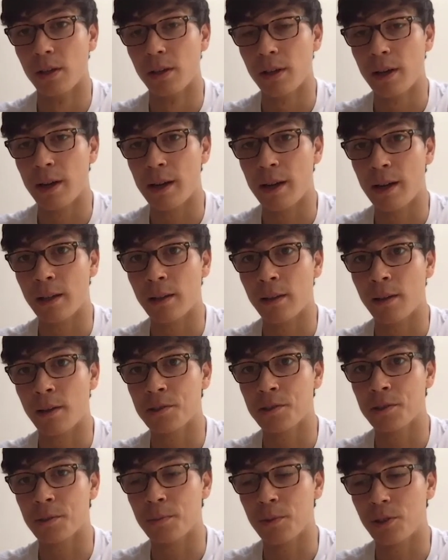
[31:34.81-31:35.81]
learn
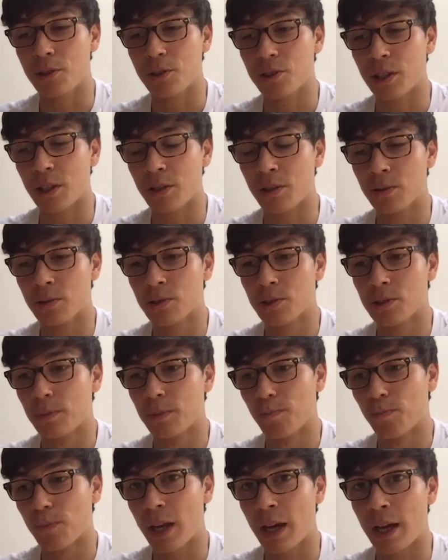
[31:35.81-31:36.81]
some new
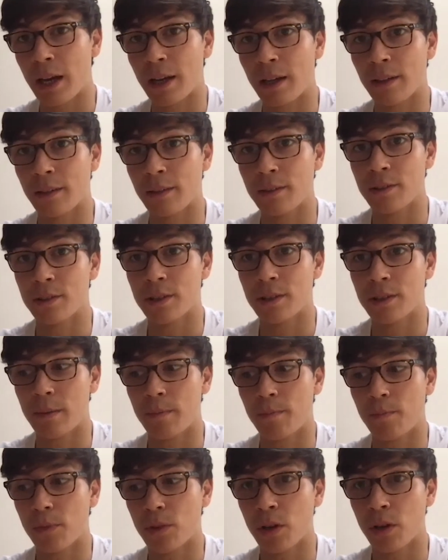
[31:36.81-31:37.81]
skills, and
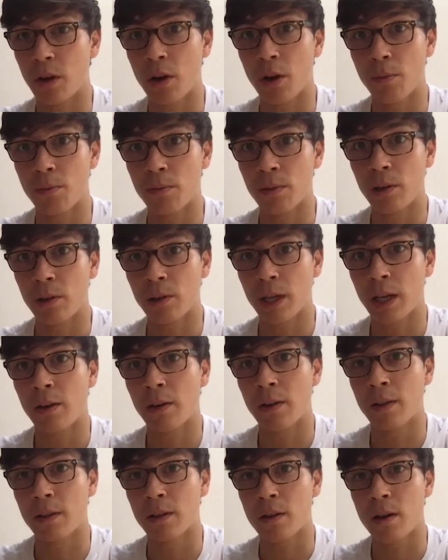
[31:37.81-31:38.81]
hopefully I'll get out
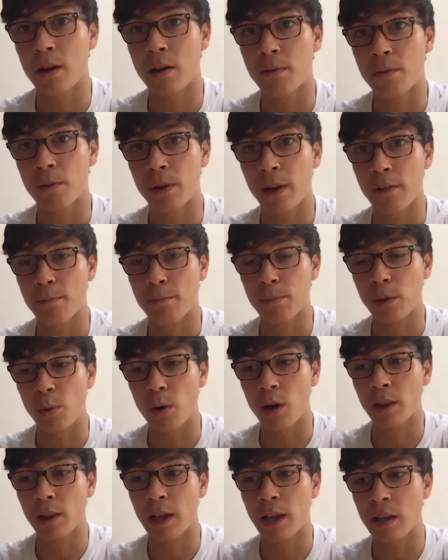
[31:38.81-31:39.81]
in the car for an
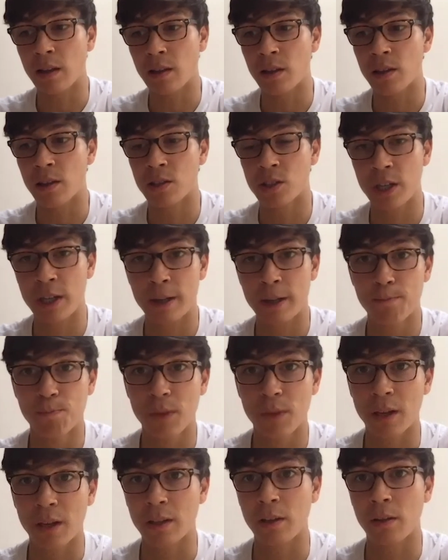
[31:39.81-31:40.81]
FP1 later this year,
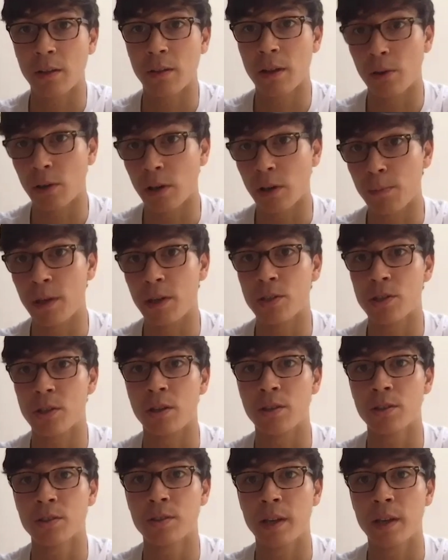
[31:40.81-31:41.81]
and they'll give me a
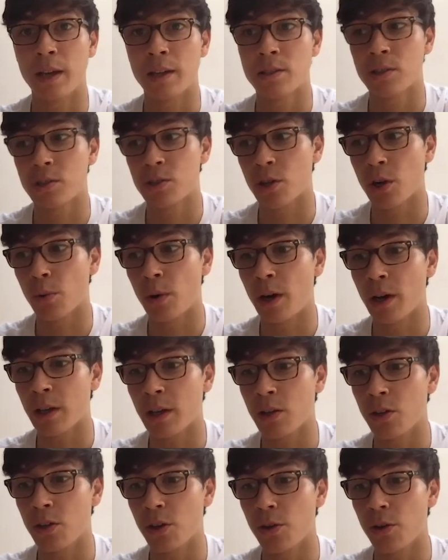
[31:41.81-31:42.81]
chance there to show what I
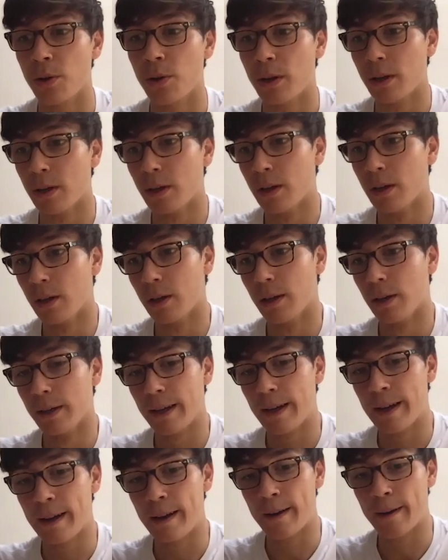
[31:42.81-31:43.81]
can do.
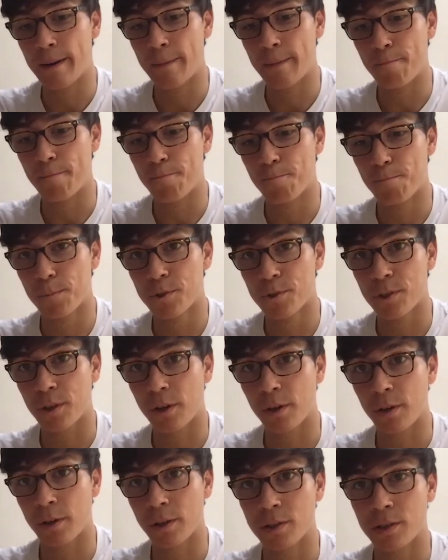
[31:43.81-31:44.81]
So
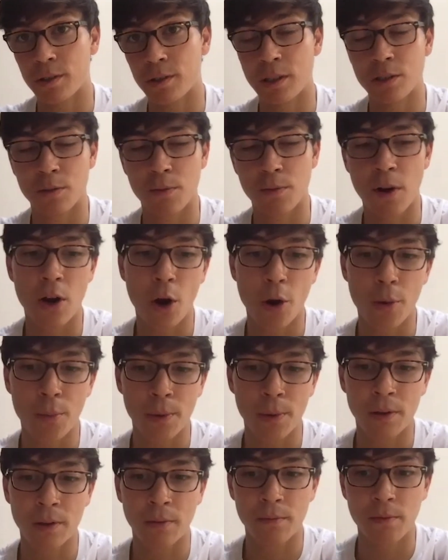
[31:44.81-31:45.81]
it's a very
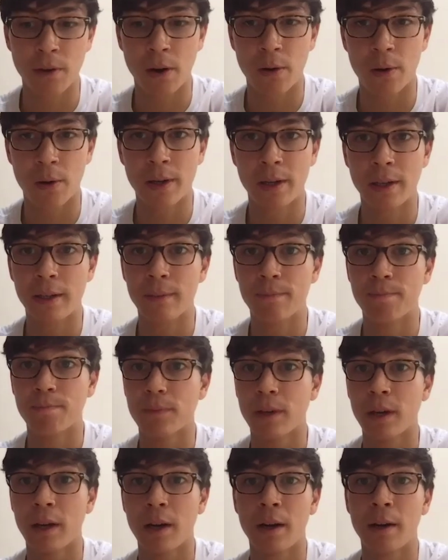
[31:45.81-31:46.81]
open and very
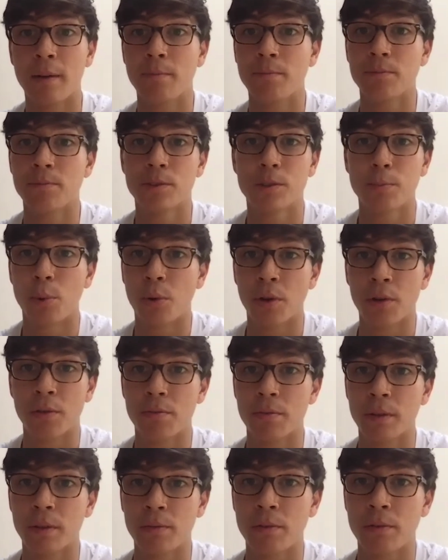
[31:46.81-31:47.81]
supportive
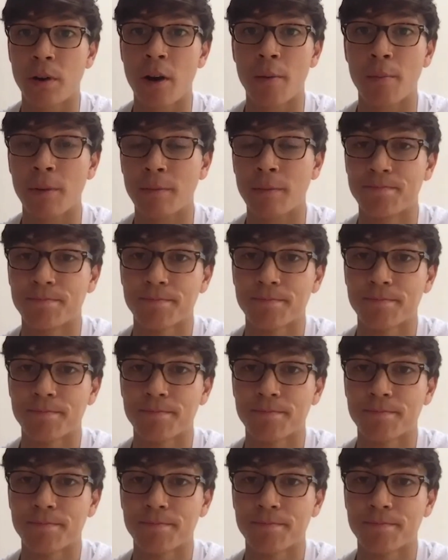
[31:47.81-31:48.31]
environment.